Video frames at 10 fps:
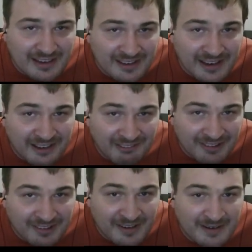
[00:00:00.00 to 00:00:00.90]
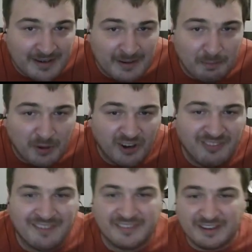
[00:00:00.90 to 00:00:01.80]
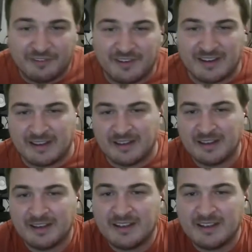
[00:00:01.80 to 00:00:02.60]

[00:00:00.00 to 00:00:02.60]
In general, the programs, if we